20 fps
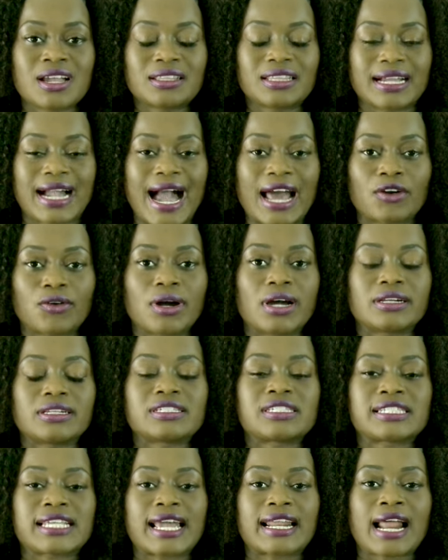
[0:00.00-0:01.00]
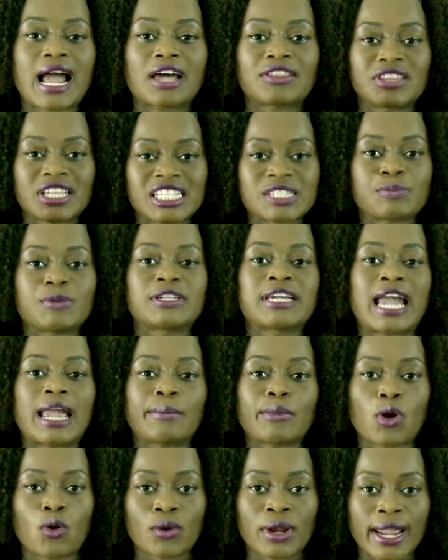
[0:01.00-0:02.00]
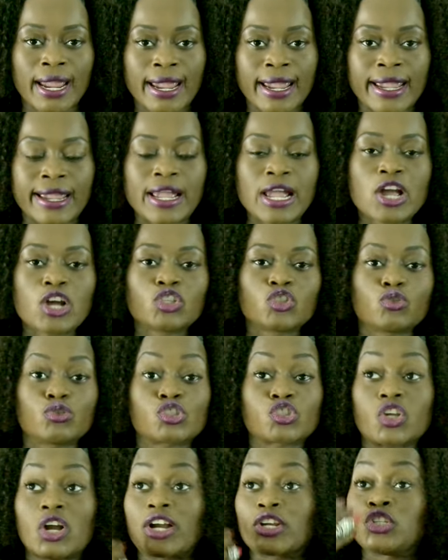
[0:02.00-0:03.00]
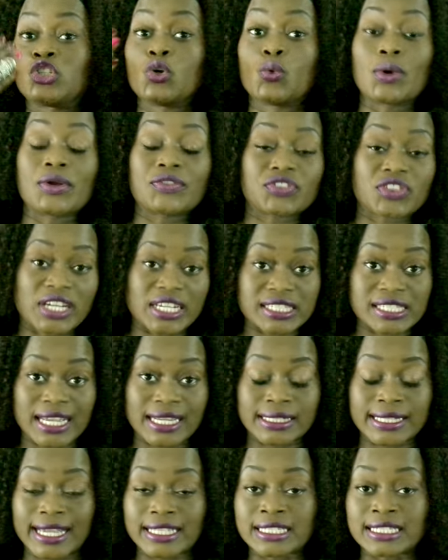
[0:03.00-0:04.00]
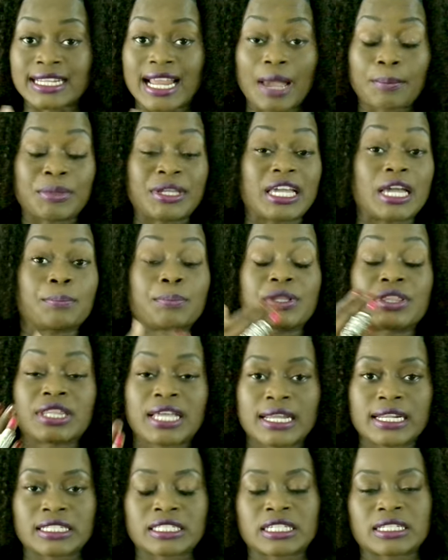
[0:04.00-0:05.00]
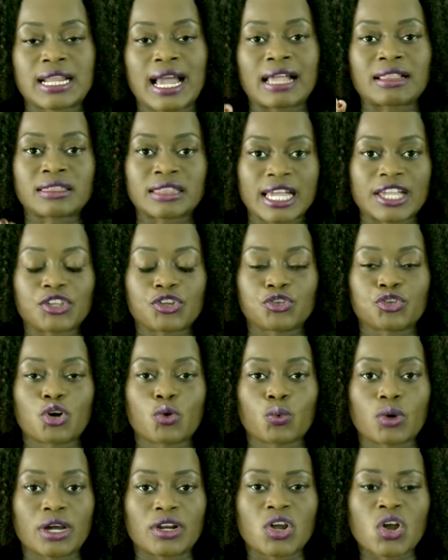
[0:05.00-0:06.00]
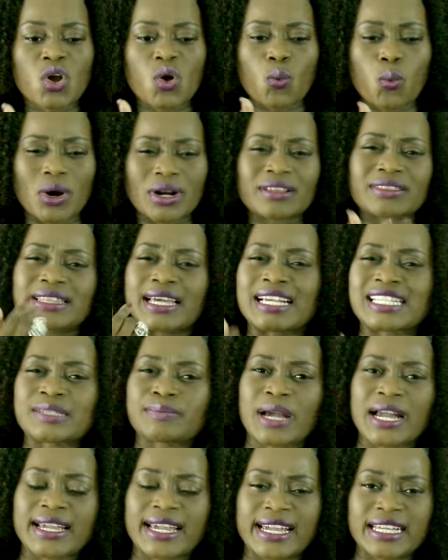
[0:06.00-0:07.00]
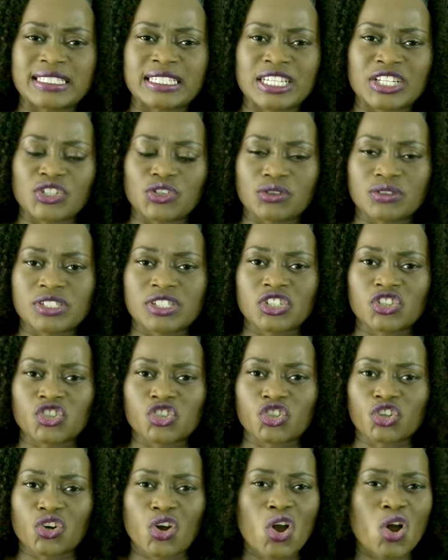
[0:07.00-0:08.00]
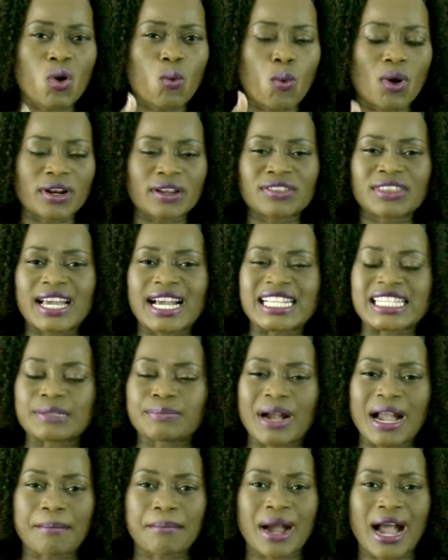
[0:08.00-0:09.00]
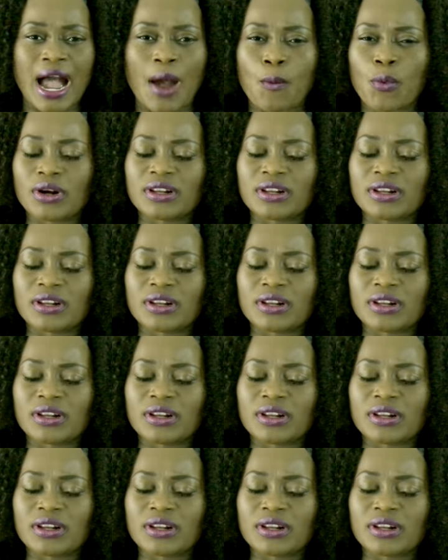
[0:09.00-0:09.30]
Like, I don't understand how this became okay to start doing things like that, to not be empathetic, to not think, you know what? What if that's my 18-year-old sister? What if that's my mom?